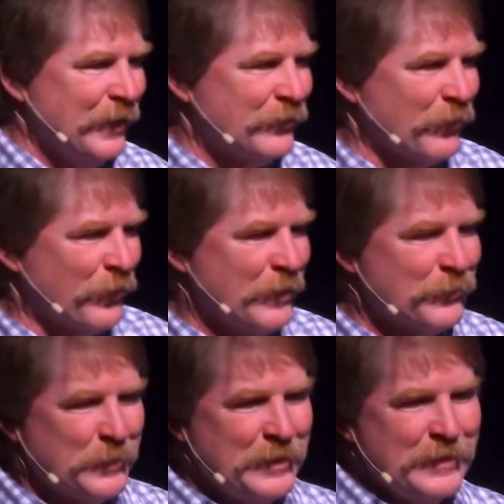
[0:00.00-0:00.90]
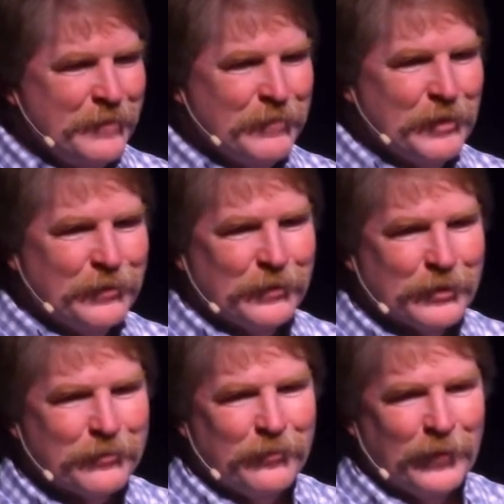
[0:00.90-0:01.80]
It's the things we didn't even know to
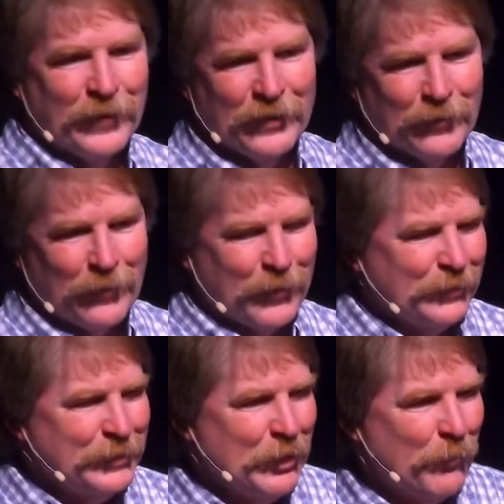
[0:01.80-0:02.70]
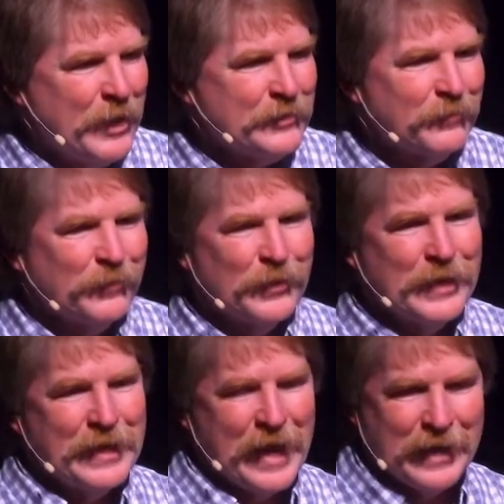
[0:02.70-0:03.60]
look for, or you know, ways of
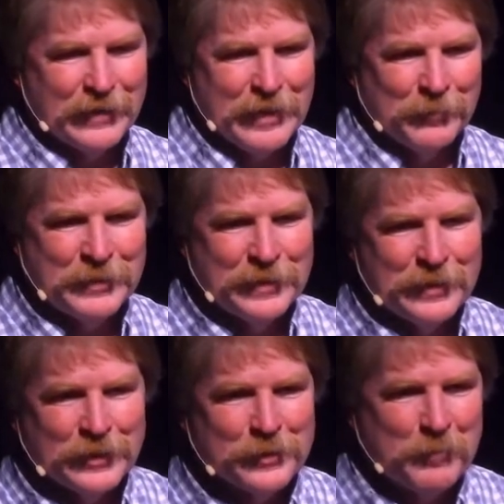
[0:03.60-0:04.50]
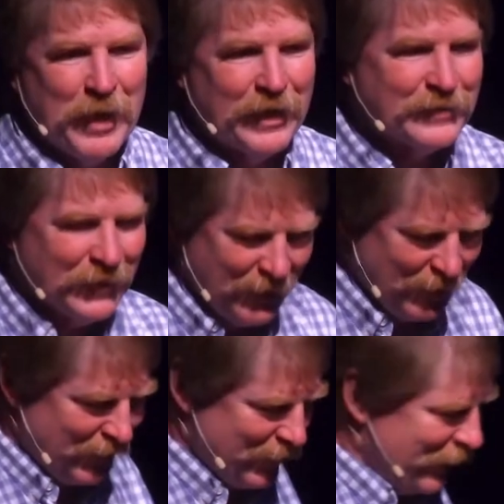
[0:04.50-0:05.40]
looking at it that we didn't expect.
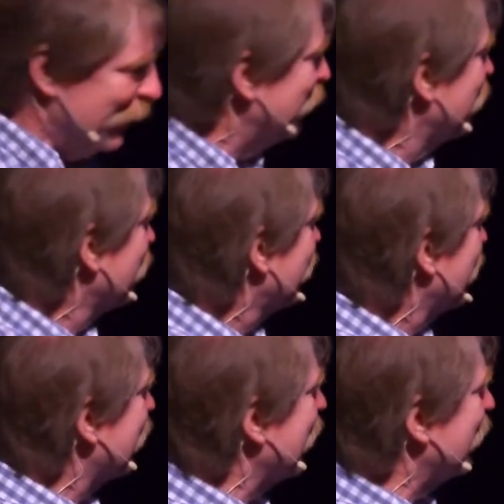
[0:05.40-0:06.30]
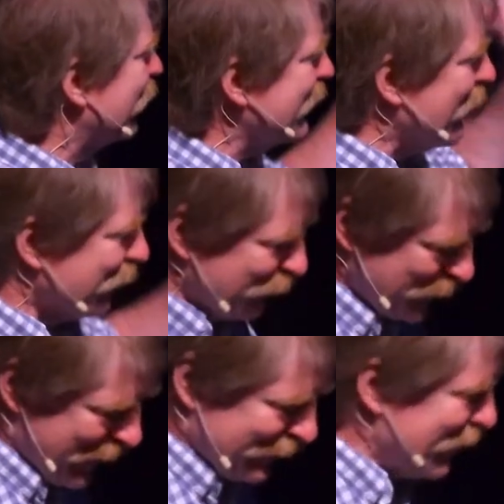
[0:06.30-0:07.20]
Um, so, you know,
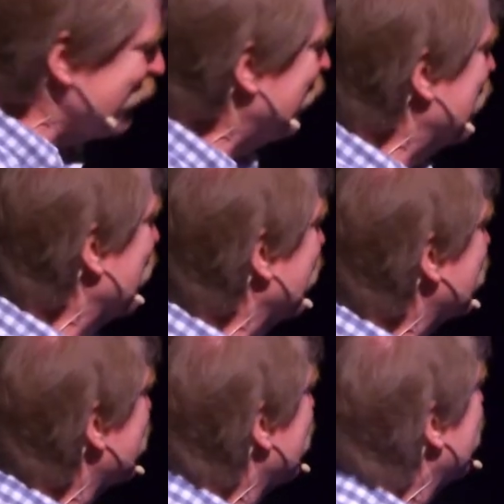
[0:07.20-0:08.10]
we had a lot of fun with this.